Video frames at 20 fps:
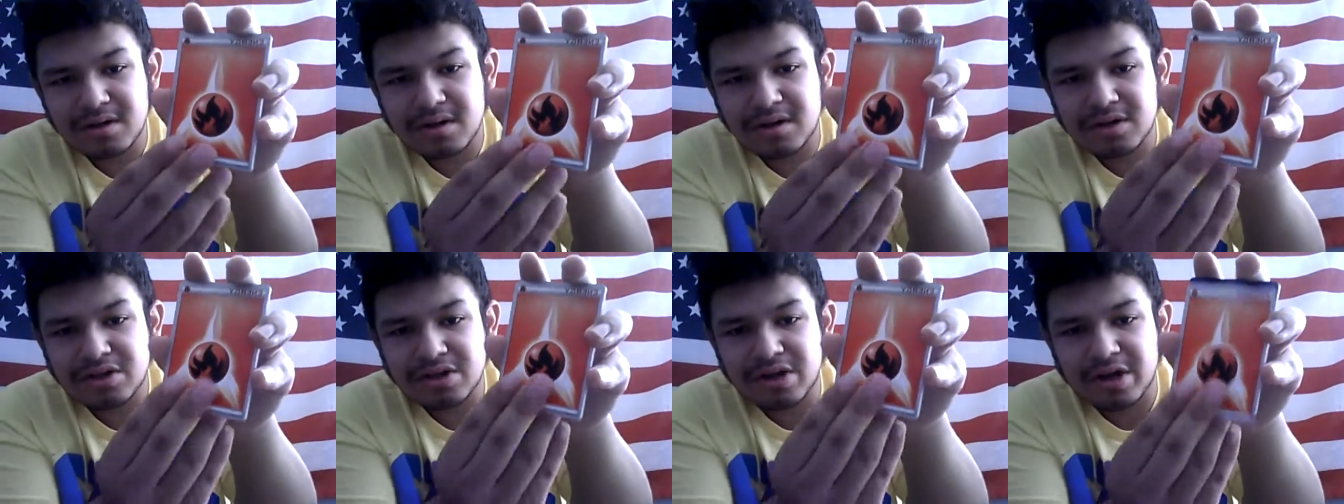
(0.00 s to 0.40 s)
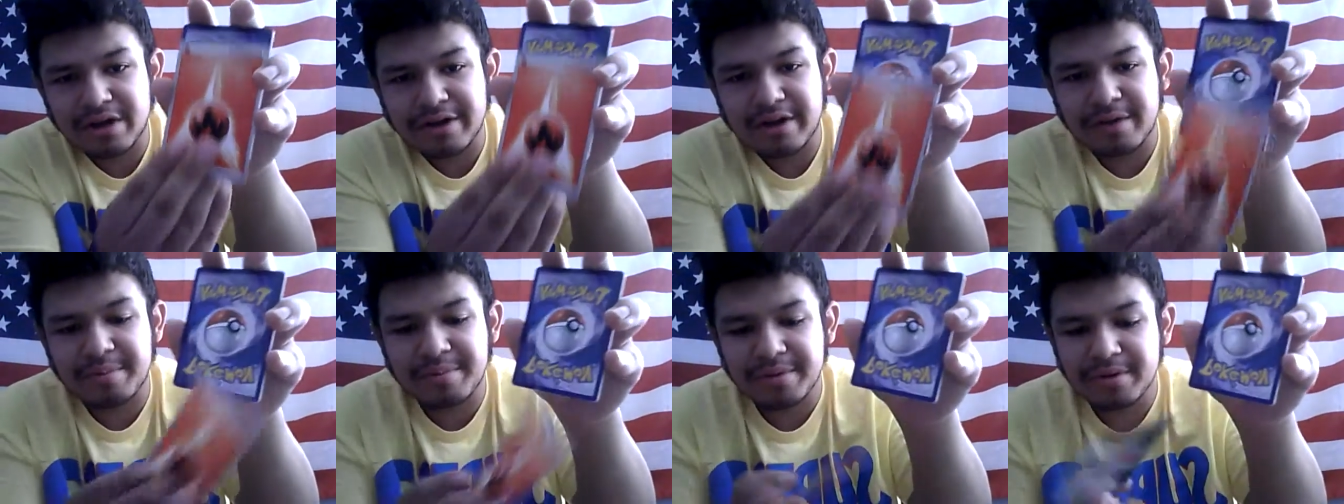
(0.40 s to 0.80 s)
a
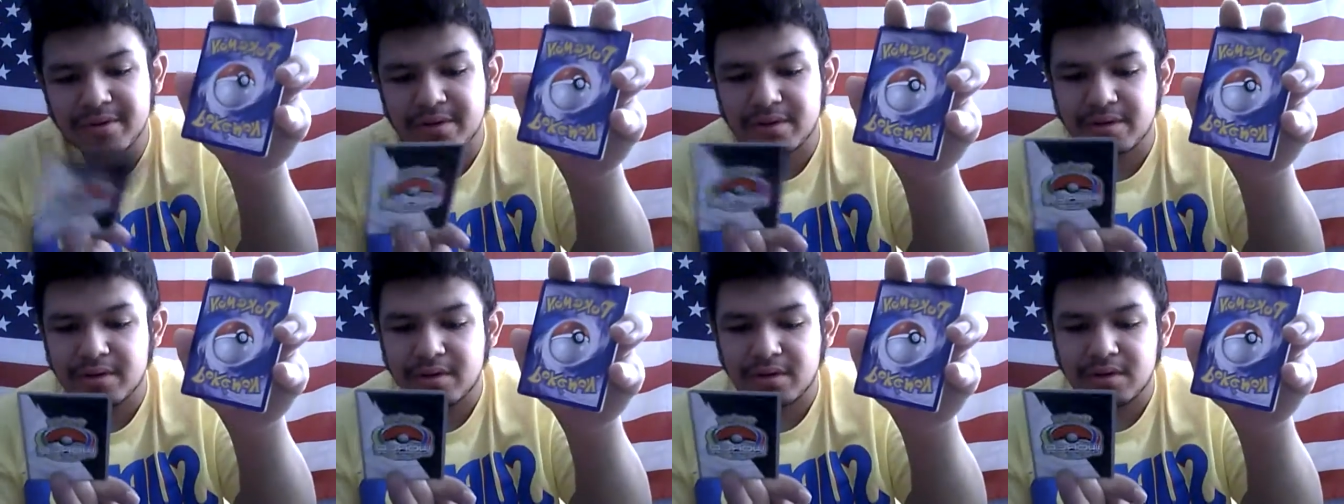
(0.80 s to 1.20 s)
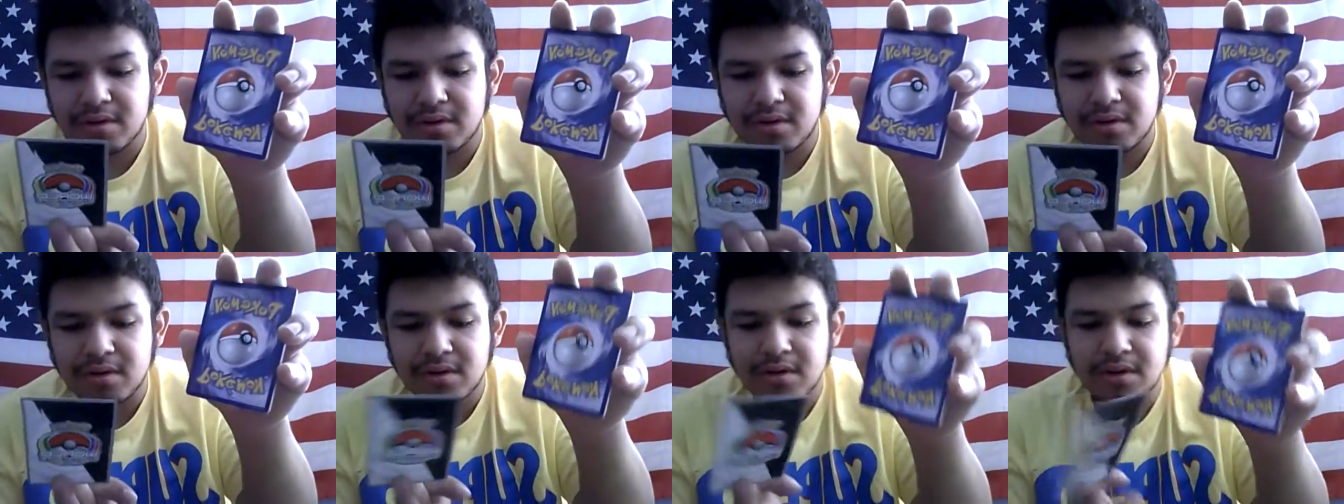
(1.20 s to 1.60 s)
checkup.
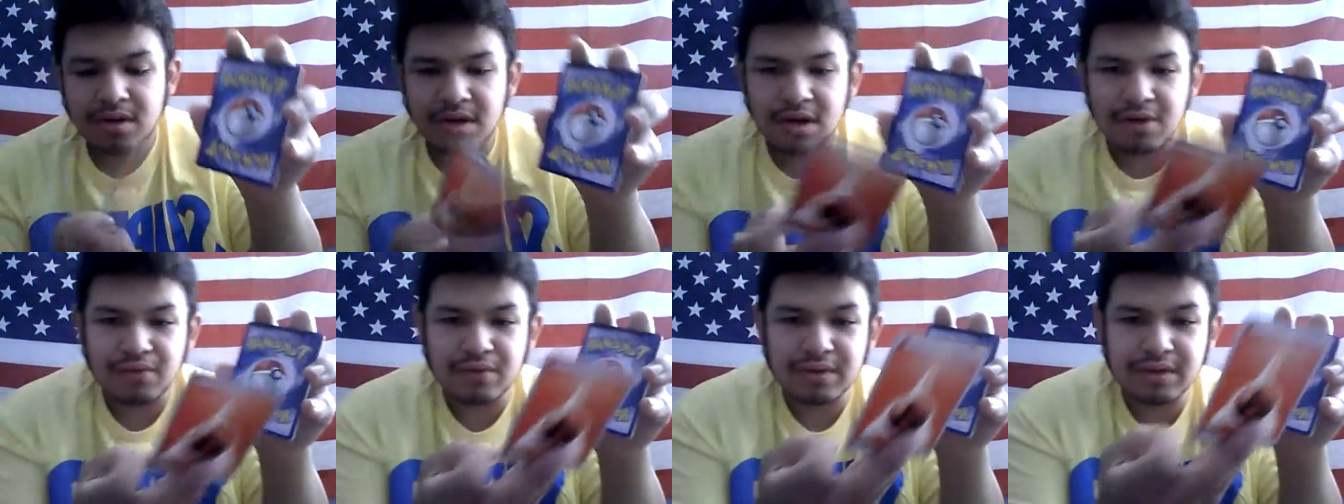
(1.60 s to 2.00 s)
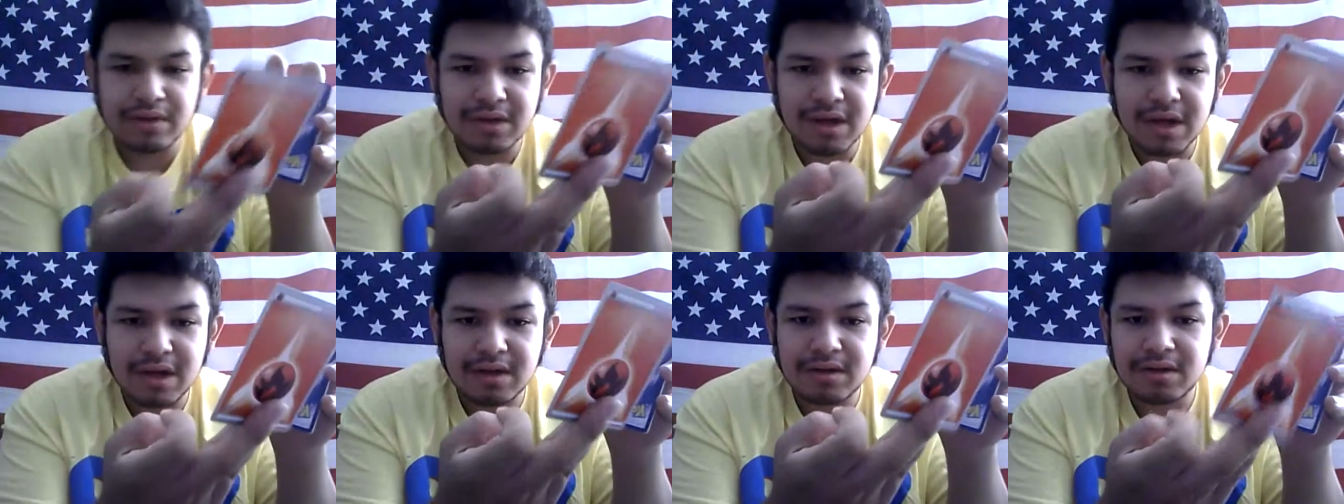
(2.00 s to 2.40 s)
And once
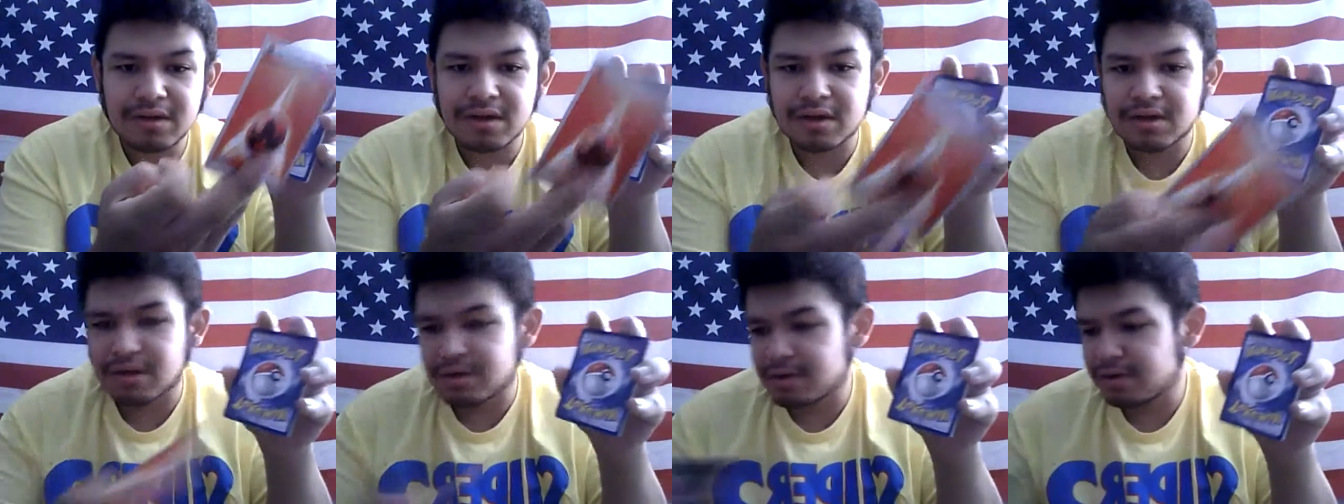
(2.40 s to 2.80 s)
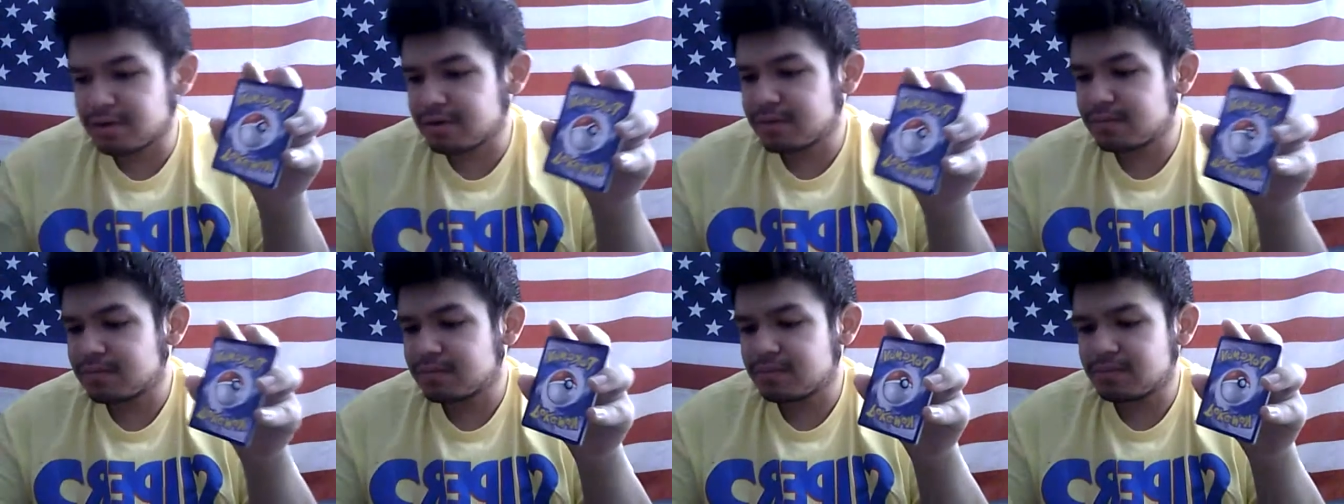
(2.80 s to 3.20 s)
again,
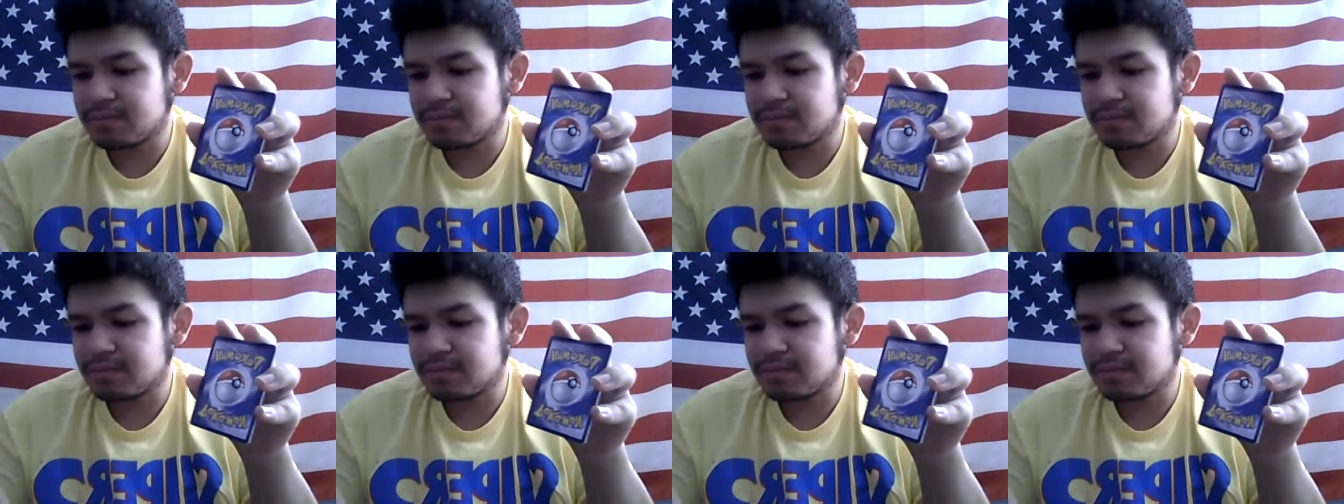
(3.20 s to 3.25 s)
another